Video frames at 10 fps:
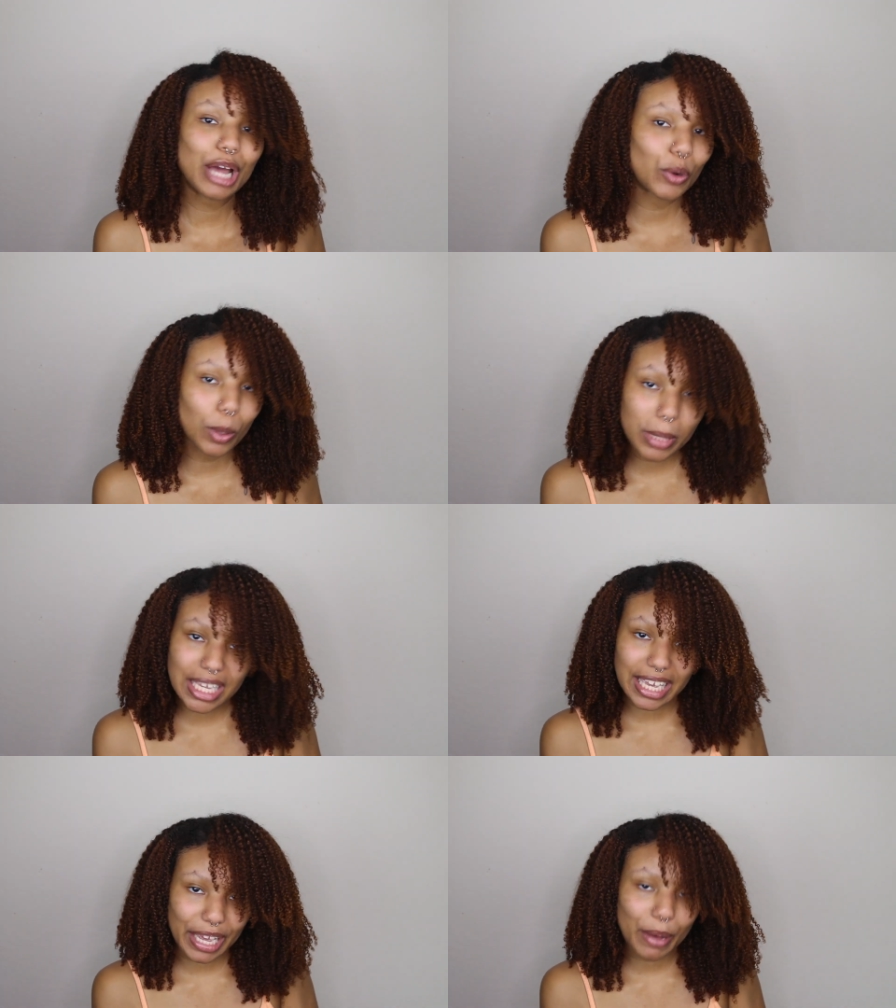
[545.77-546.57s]
I
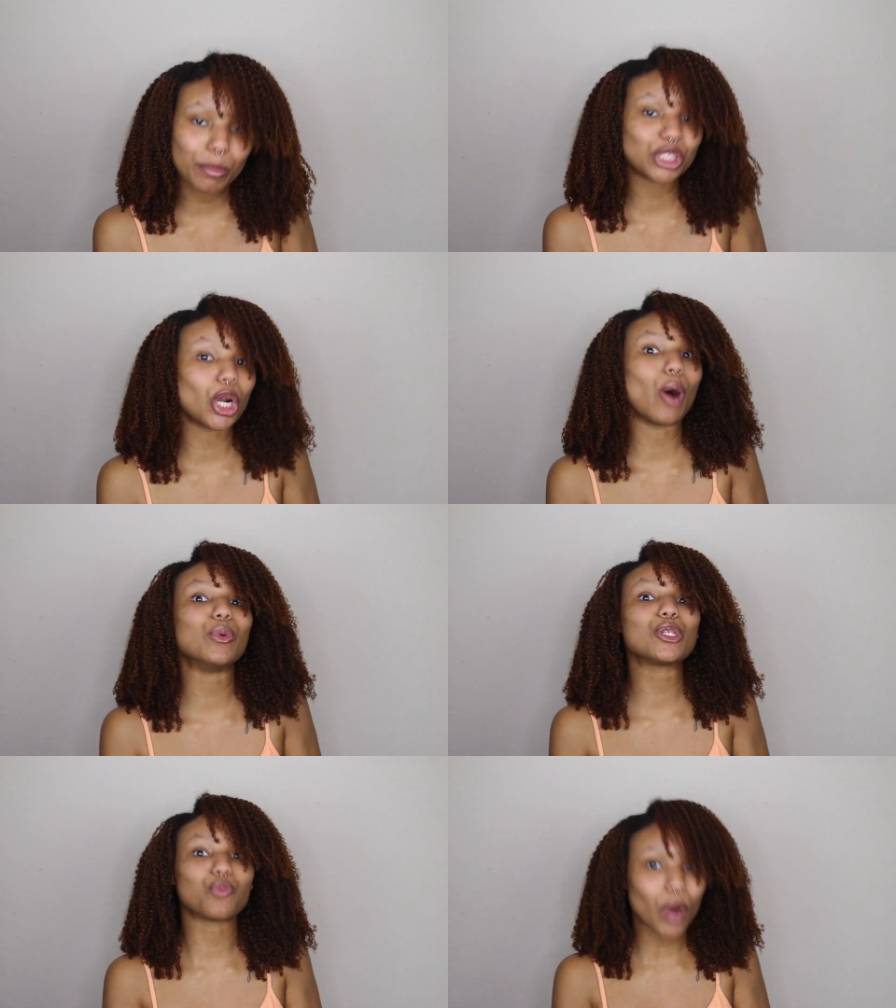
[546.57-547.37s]
normally am, but y'all
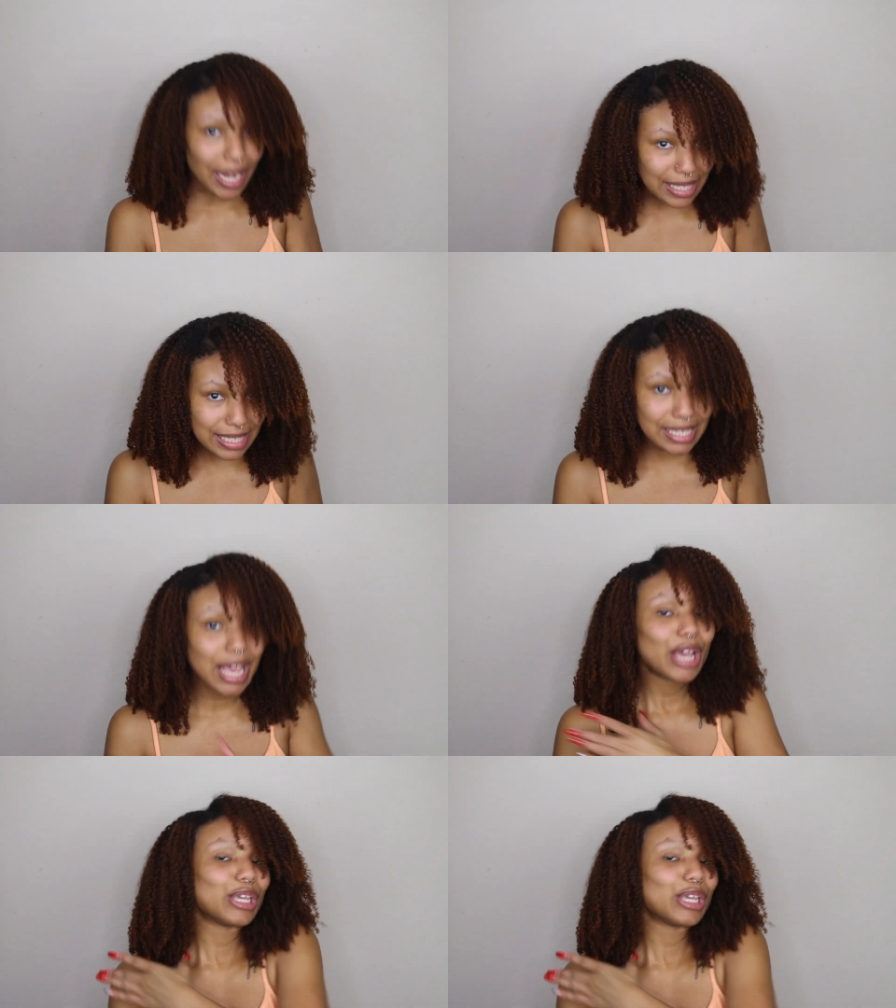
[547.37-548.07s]
was right.